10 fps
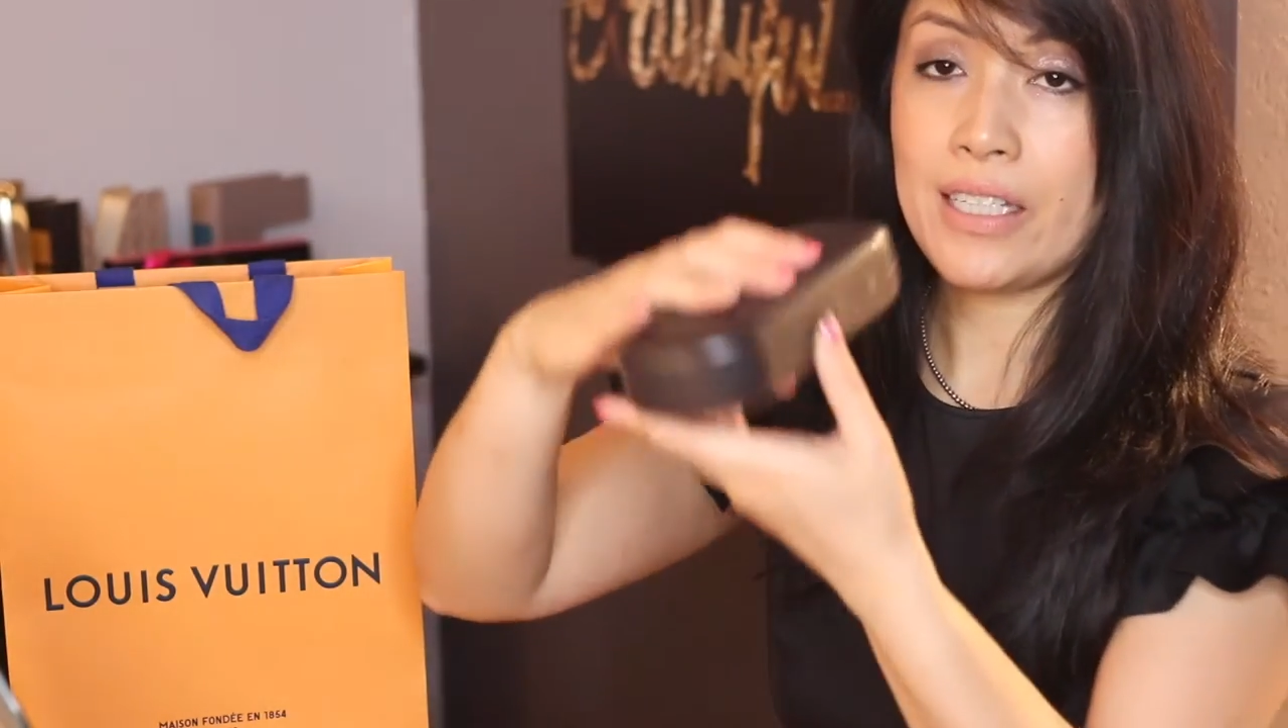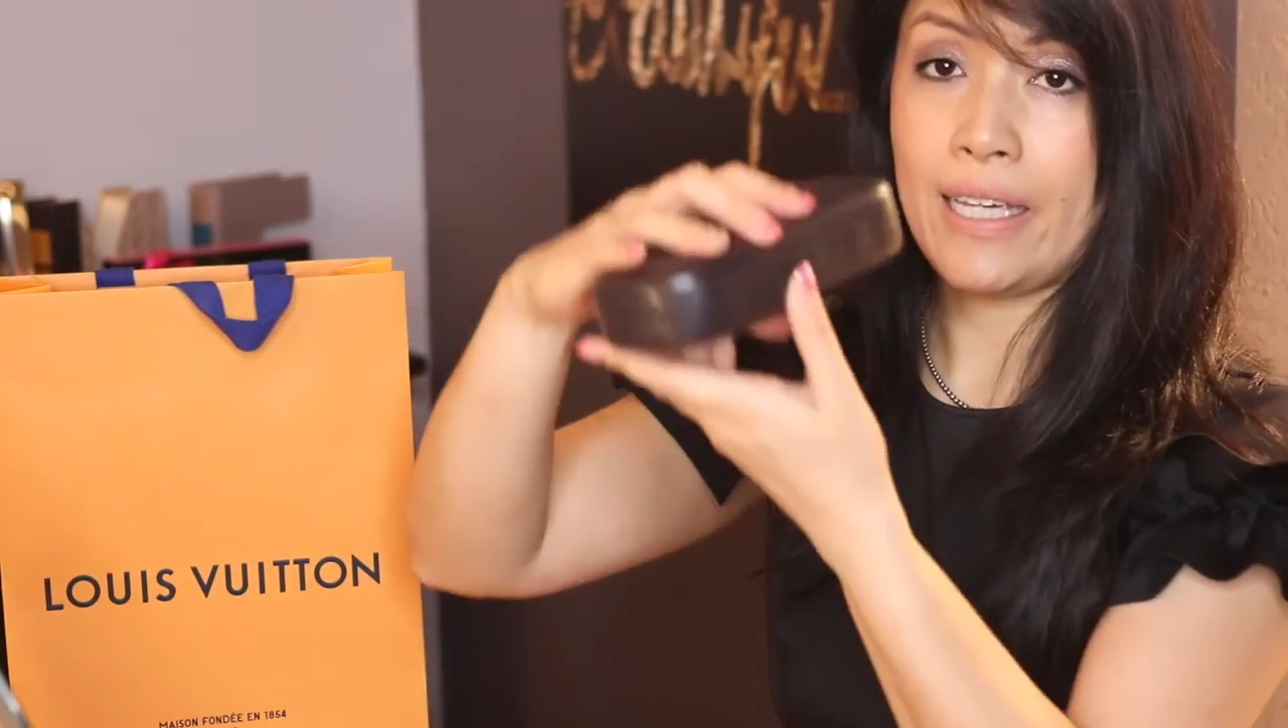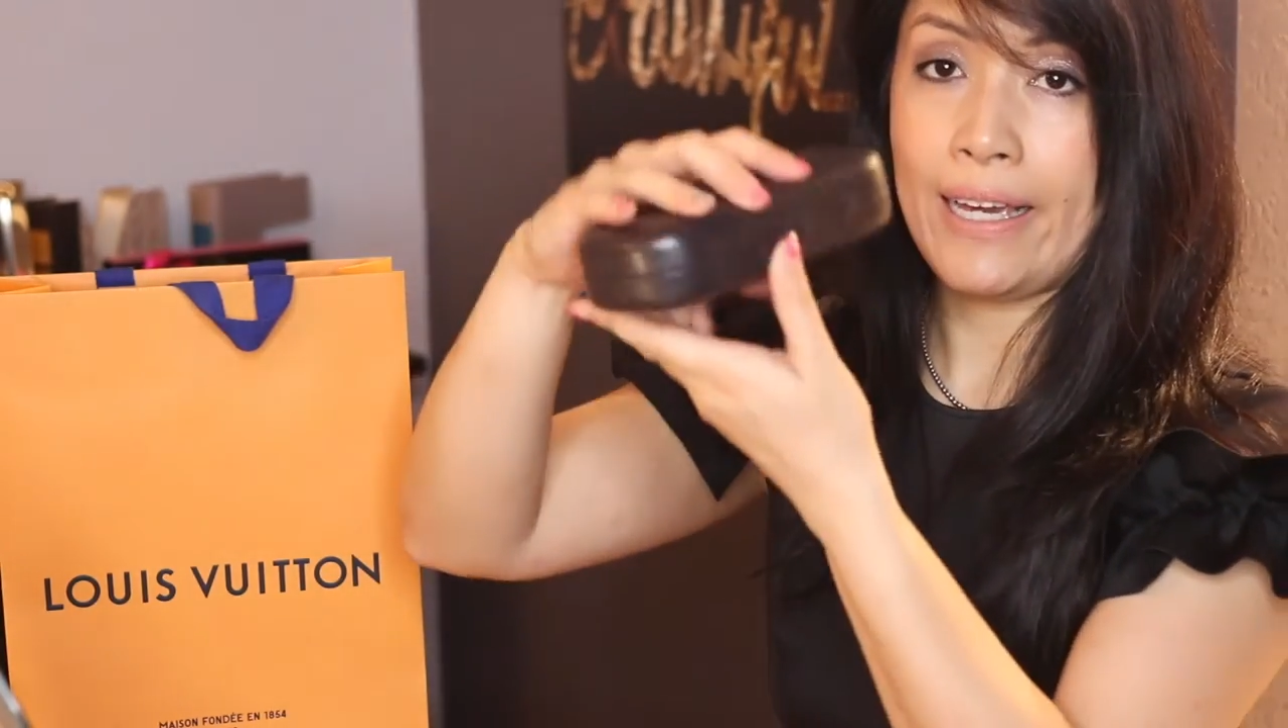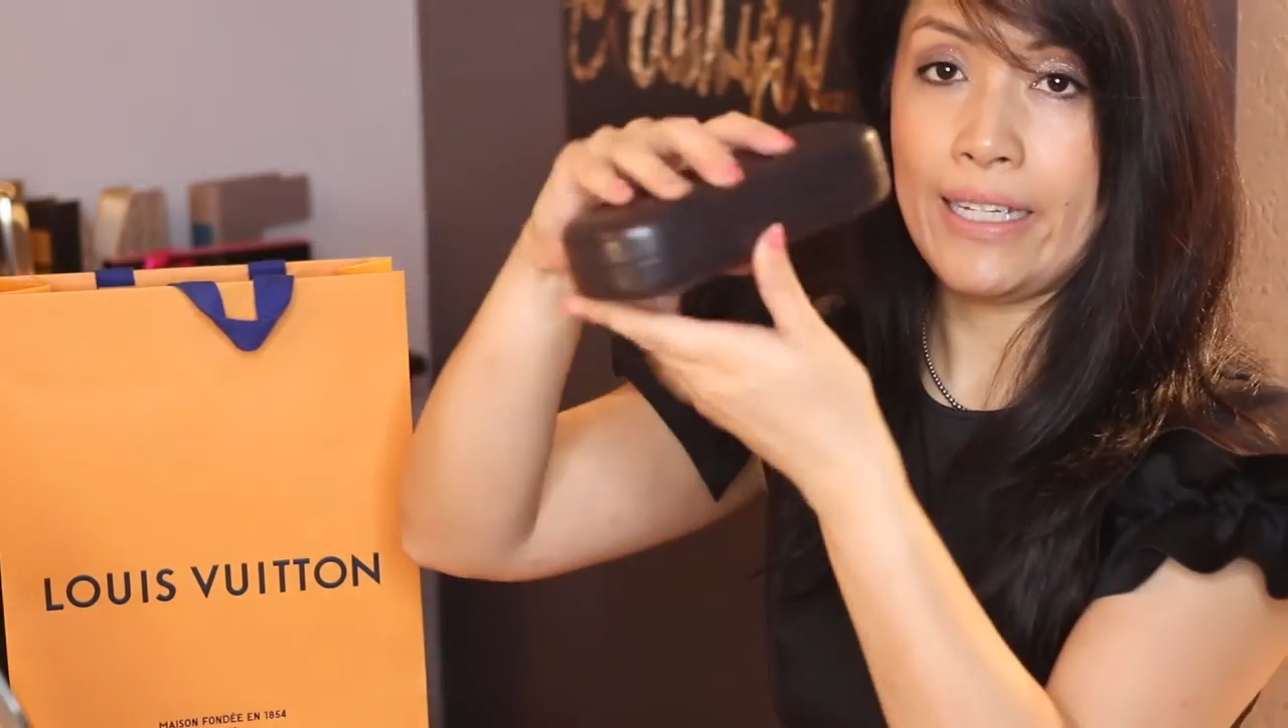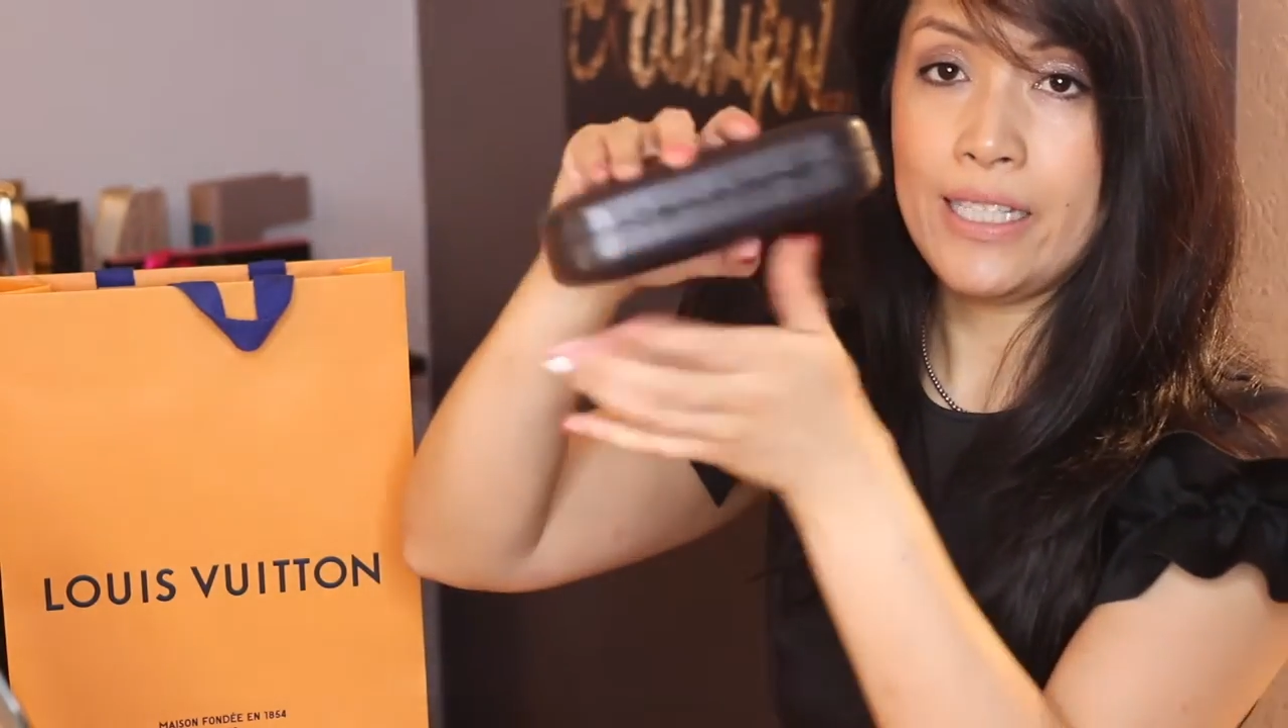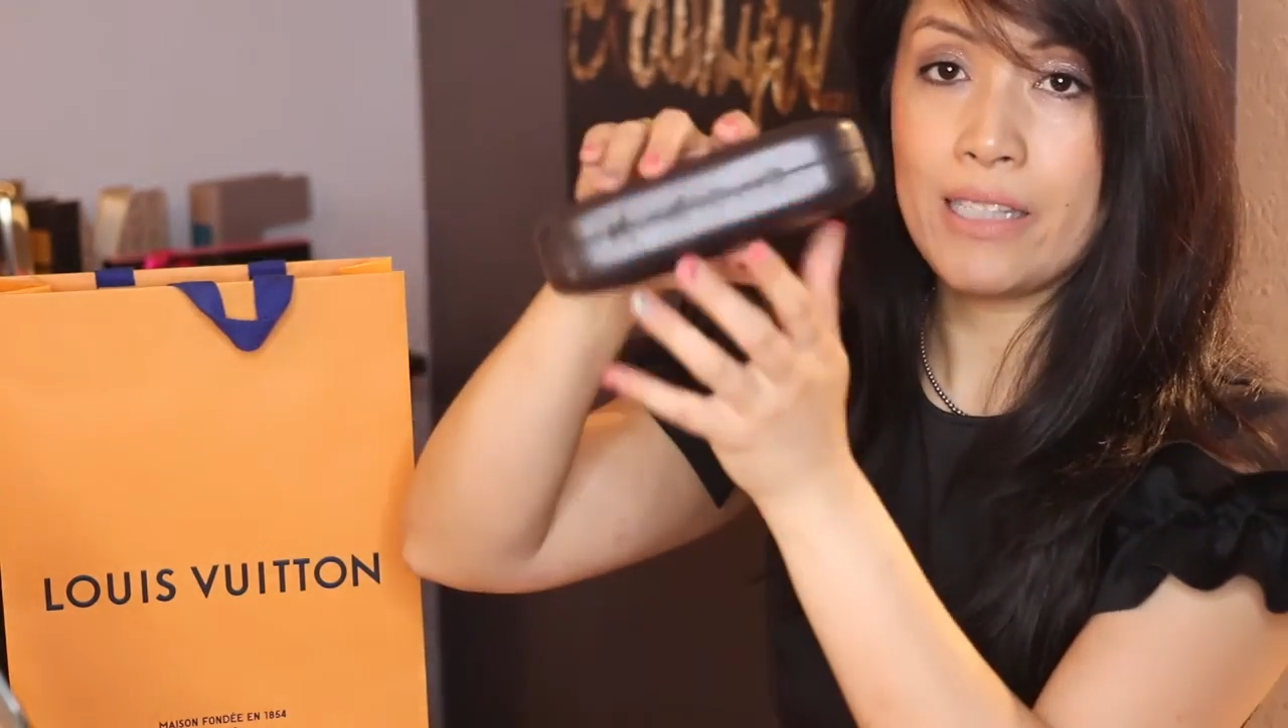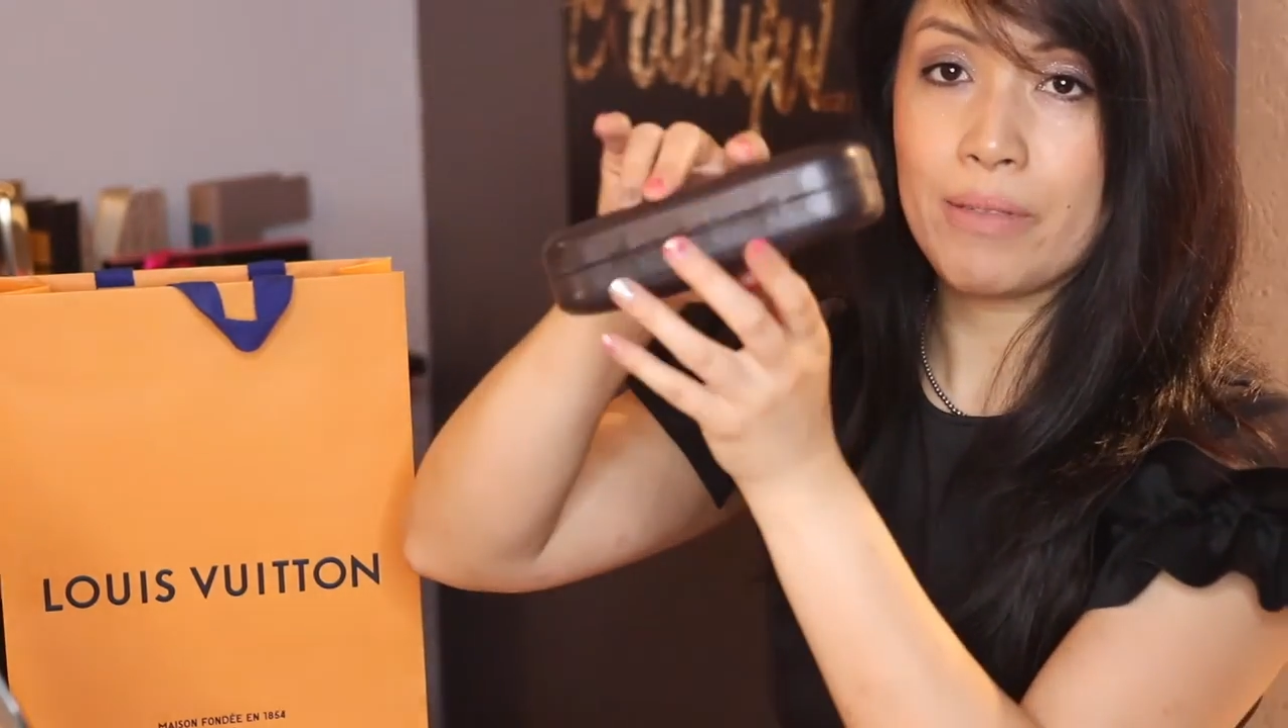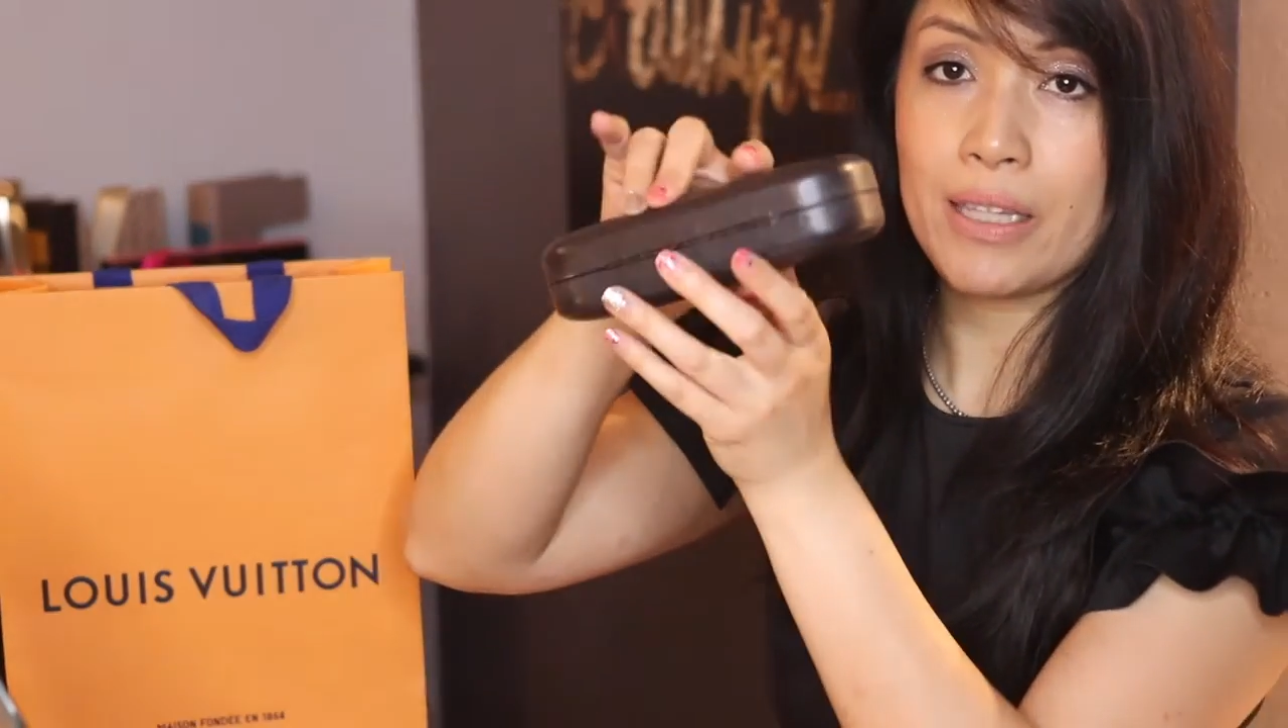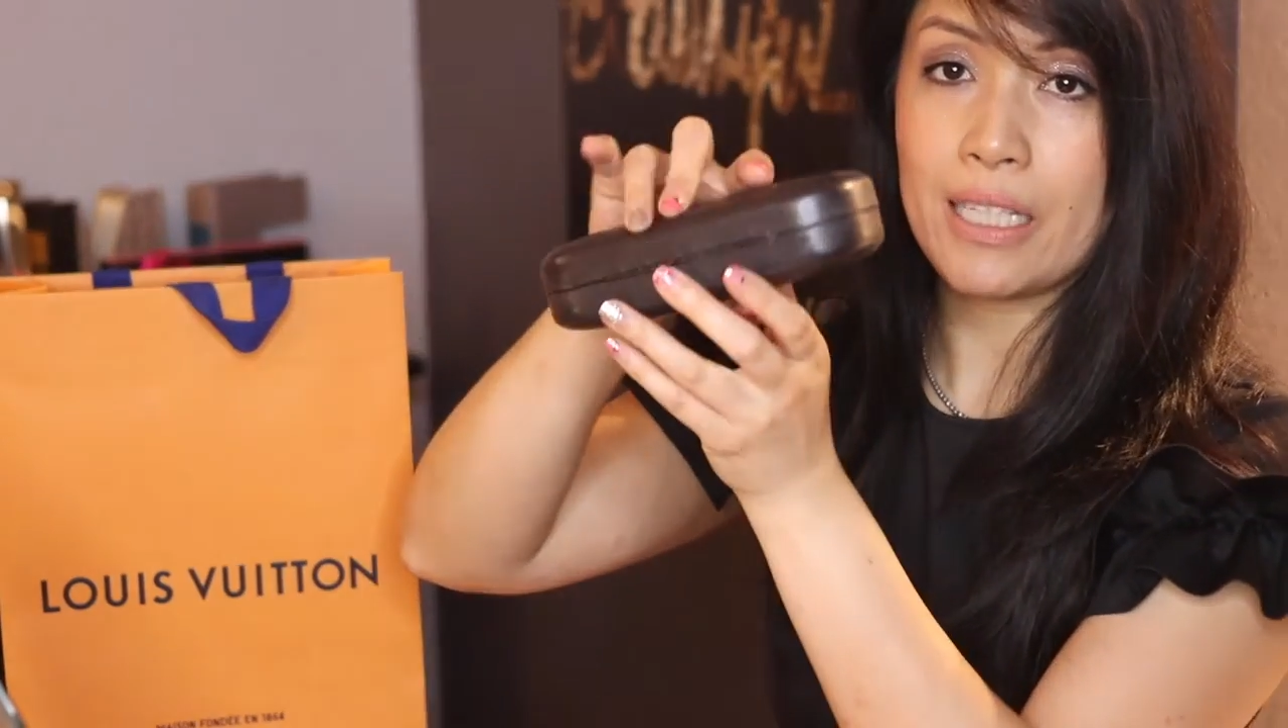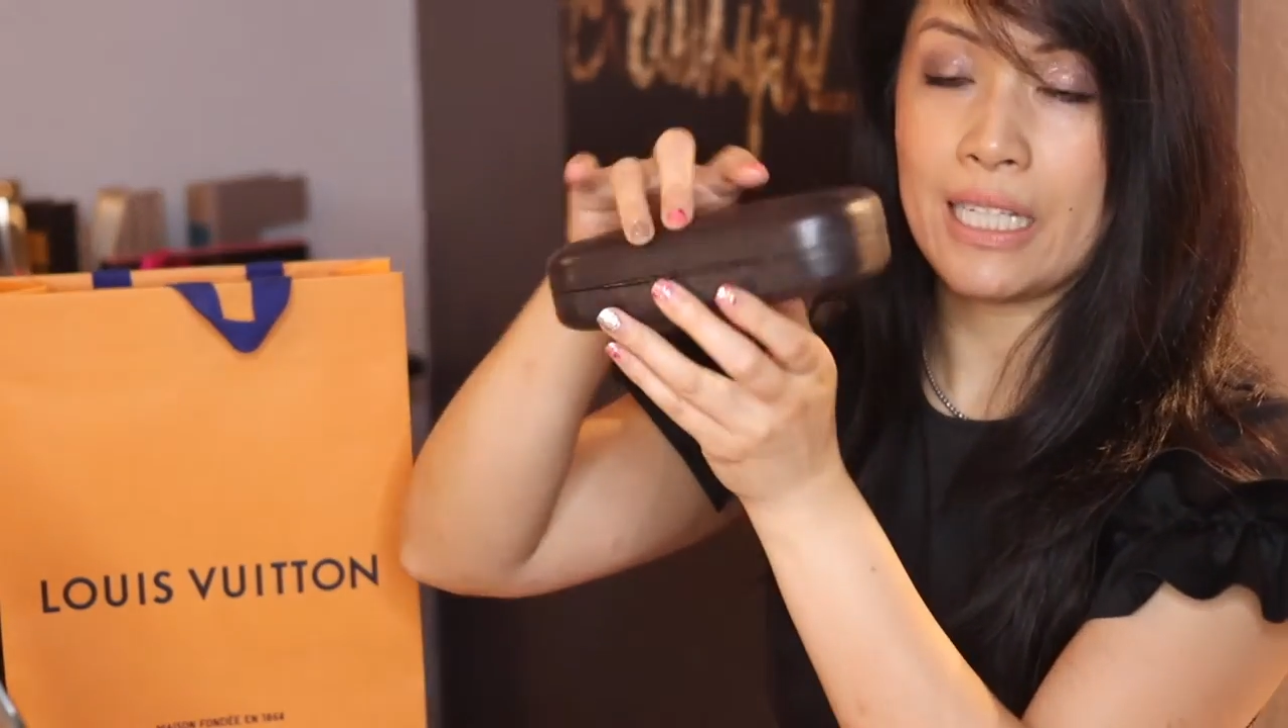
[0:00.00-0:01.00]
case with the